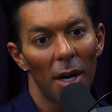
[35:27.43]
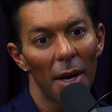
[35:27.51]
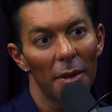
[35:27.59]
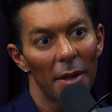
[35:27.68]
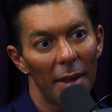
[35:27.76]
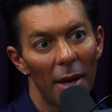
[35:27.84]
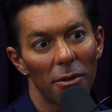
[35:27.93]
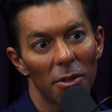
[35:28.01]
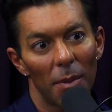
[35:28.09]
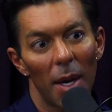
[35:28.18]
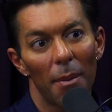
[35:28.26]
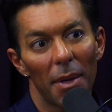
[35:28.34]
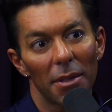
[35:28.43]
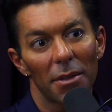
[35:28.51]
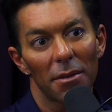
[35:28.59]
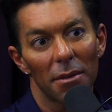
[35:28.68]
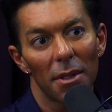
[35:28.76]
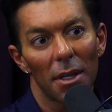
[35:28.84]
I think that was my
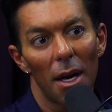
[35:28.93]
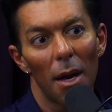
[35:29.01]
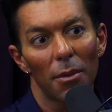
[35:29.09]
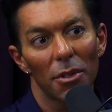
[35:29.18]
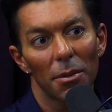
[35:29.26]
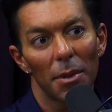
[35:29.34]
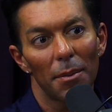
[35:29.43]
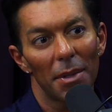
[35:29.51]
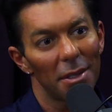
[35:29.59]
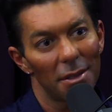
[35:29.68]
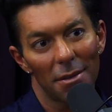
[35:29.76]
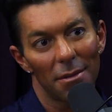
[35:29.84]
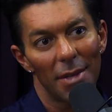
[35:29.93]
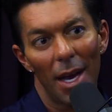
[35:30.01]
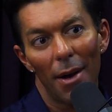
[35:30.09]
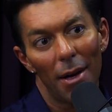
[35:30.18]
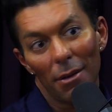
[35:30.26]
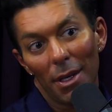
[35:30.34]
best accomplishment because
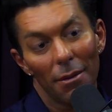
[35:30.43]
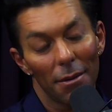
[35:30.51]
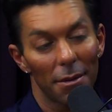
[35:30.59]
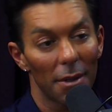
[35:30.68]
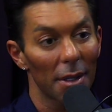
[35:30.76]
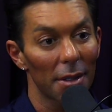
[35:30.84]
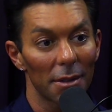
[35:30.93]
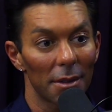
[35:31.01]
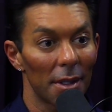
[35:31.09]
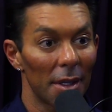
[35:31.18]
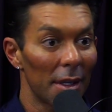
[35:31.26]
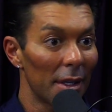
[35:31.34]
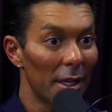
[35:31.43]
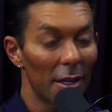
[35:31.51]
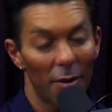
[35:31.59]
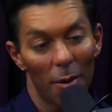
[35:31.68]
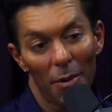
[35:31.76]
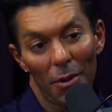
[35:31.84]
now I don't give a fuck.
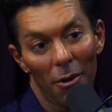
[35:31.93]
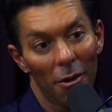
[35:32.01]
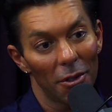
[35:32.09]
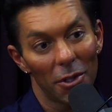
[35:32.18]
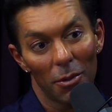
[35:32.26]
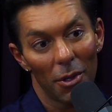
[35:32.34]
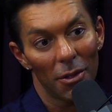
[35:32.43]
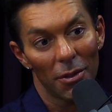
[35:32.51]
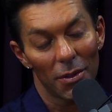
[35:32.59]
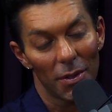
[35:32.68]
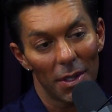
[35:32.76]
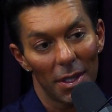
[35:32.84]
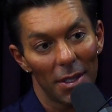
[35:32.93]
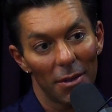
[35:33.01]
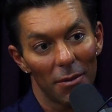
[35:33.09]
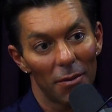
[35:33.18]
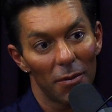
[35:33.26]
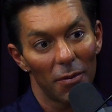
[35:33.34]
If I'm with a girl and she wears,
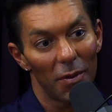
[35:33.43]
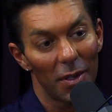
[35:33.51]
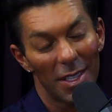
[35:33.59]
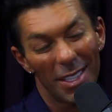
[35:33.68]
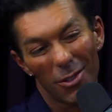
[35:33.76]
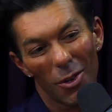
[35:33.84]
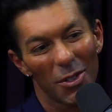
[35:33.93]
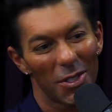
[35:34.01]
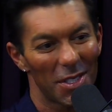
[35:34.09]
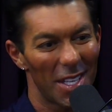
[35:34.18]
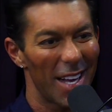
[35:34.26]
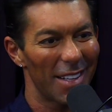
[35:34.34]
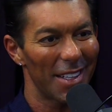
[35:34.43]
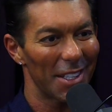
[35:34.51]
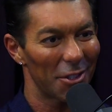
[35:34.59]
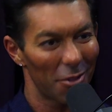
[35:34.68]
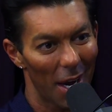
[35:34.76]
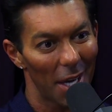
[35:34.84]
as long as it's not
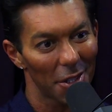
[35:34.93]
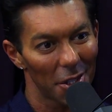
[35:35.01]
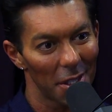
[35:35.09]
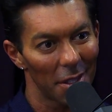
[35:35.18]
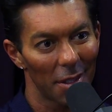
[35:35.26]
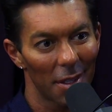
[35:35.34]
like trashy,